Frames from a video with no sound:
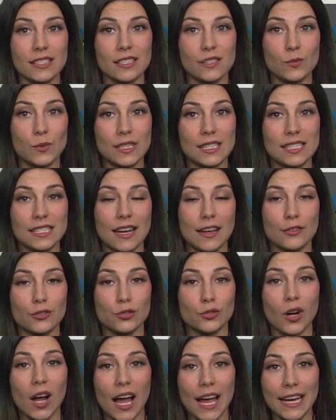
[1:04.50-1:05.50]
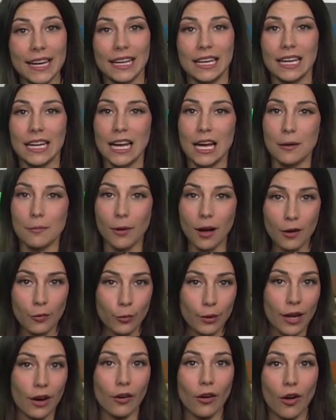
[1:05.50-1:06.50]
as we stay dry, but
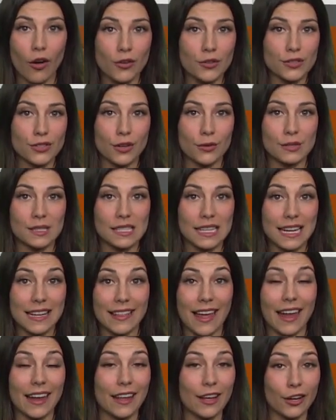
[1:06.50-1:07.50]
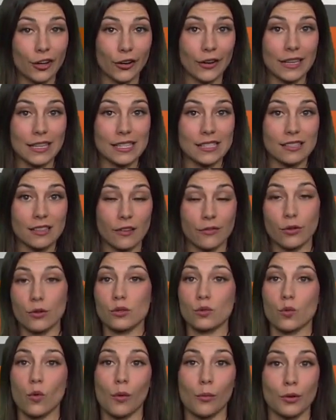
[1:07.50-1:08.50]
we are also seeing that increase of
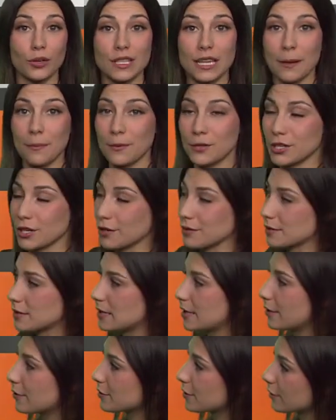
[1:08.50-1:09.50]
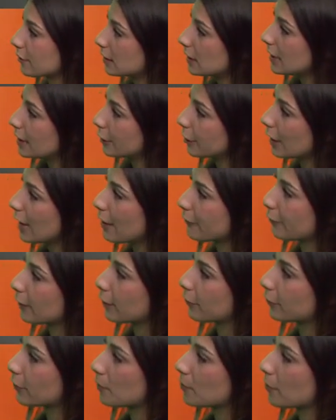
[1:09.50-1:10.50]
those warmer temperatures. Here's a neat
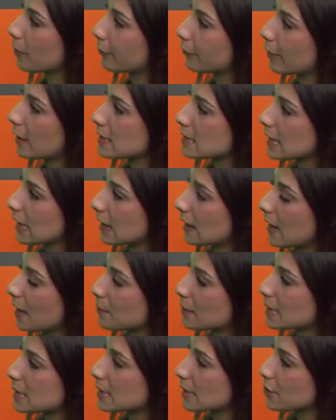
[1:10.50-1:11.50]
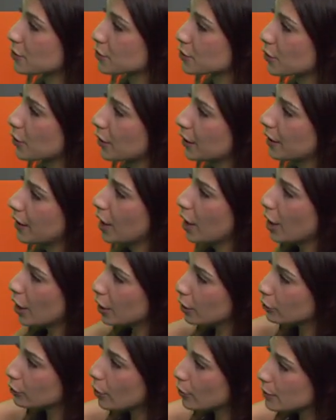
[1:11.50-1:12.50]
graphic from our friends at Climate Central.
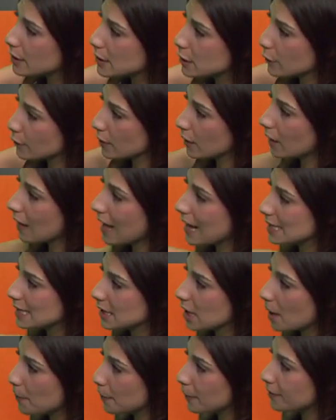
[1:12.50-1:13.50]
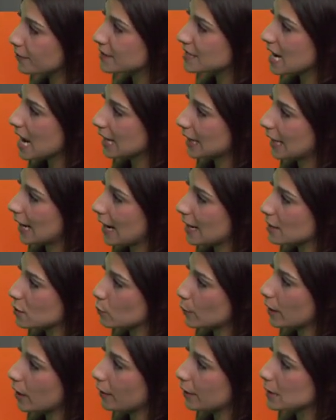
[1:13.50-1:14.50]
You'll notice over the last couple of decades,
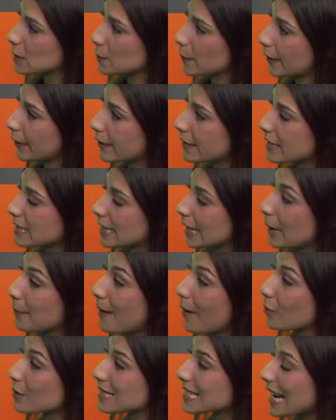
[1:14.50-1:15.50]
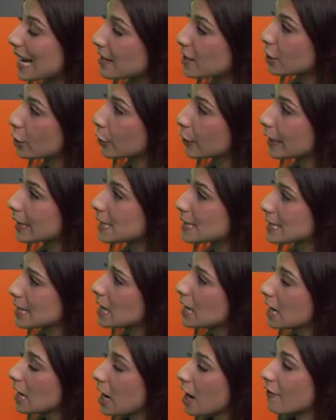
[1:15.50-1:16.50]
we are experiencing about 10 degrees
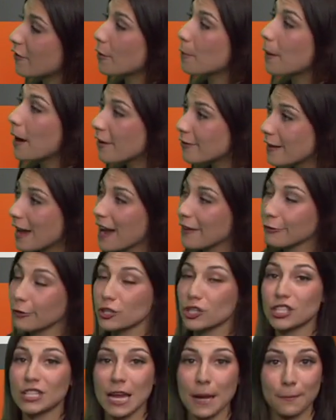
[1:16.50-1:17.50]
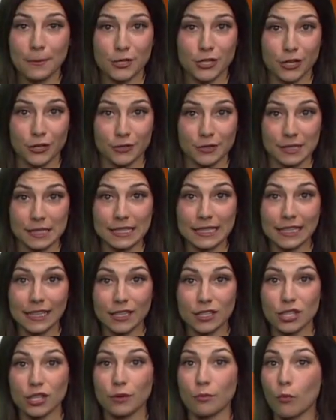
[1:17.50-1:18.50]
of above average temperatures,
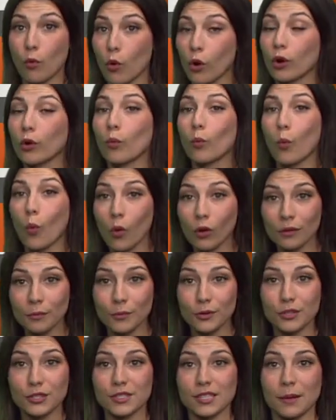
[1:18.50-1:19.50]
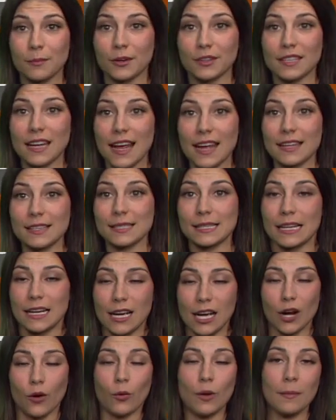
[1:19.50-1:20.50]
leading to more warmer summer days.
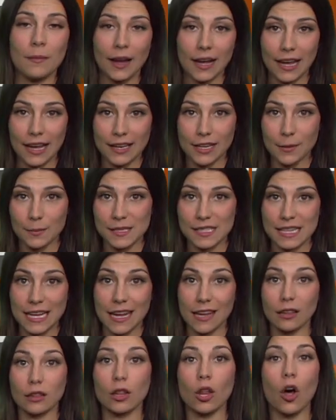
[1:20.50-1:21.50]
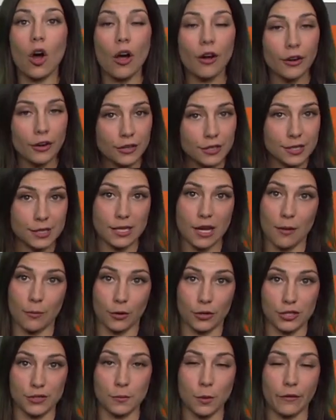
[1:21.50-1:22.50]
We might end up seeing longer
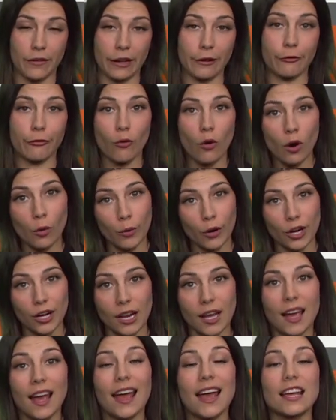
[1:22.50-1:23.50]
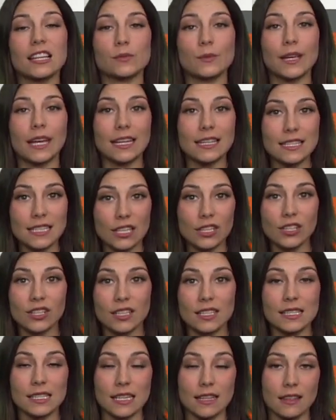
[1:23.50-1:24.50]
summers moving forward as we continue
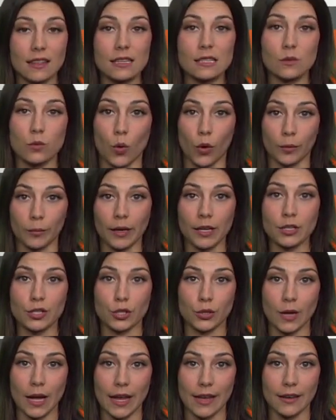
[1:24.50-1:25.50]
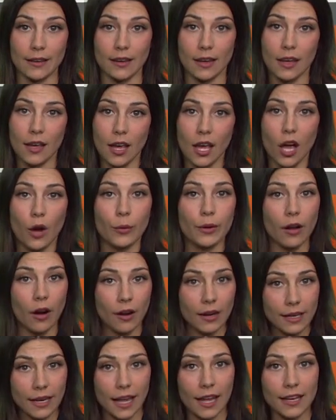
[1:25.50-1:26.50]
to see this warming trend. We are
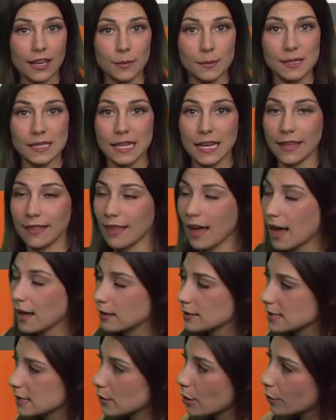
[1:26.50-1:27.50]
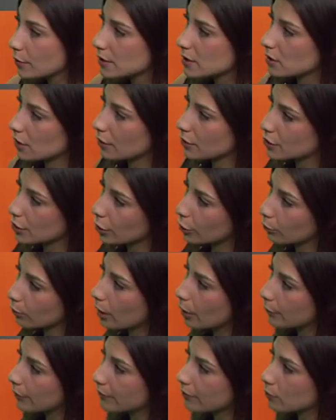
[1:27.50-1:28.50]
going to end up seeing that slowly start to
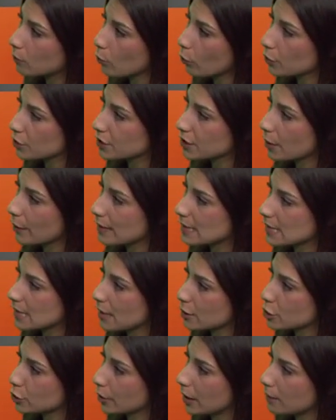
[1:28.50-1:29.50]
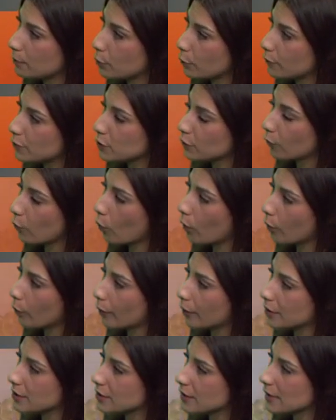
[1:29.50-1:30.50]
grow even more so as that trend moves
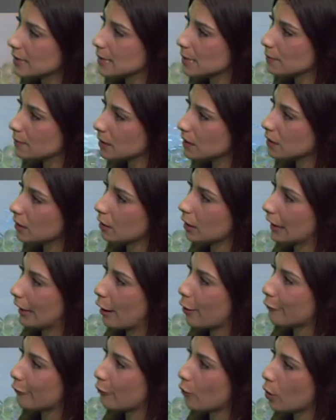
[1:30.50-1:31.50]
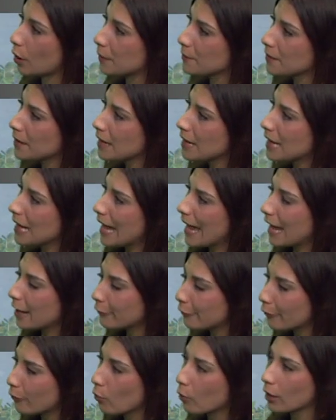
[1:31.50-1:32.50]
forward. So that's something to look out for.
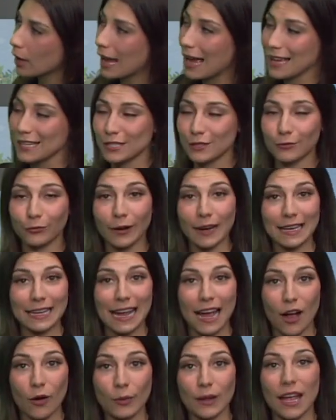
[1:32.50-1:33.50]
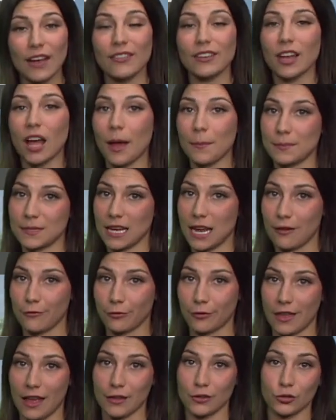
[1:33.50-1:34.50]
And for as of right now, we have an update
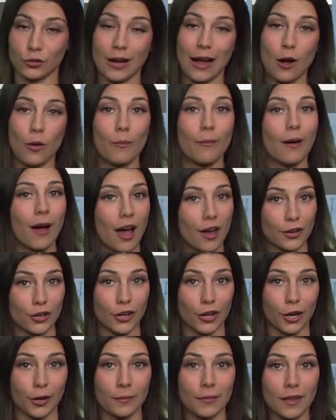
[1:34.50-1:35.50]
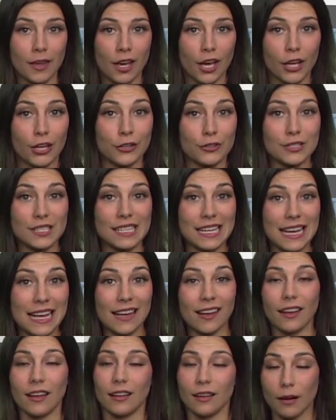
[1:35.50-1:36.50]
for that drought monitor. You're
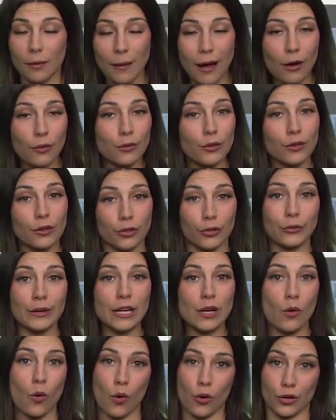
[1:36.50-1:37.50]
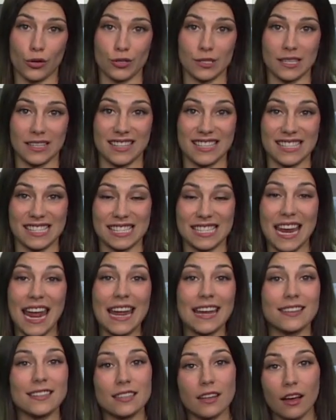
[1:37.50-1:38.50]
seeing about 3/4 of the
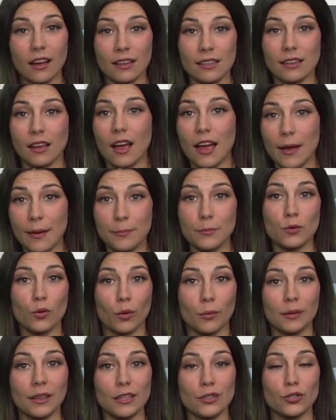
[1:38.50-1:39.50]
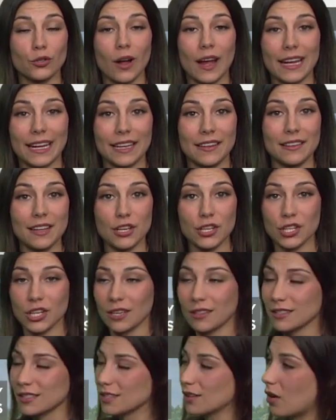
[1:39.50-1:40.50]
state abnormally dry
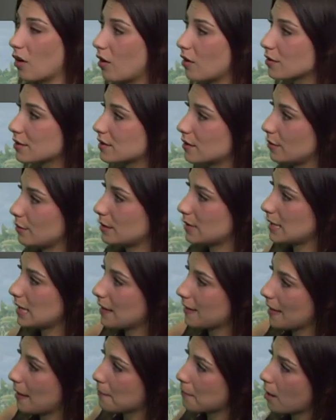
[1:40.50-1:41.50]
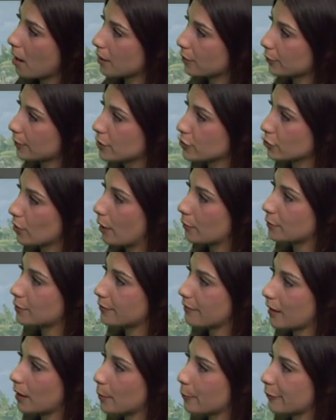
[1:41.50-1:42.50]
conditions, also seeing that moderate drought
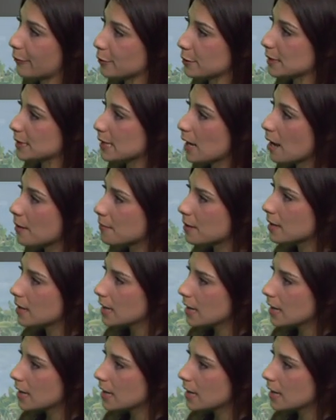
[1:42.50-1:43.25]
develop for some.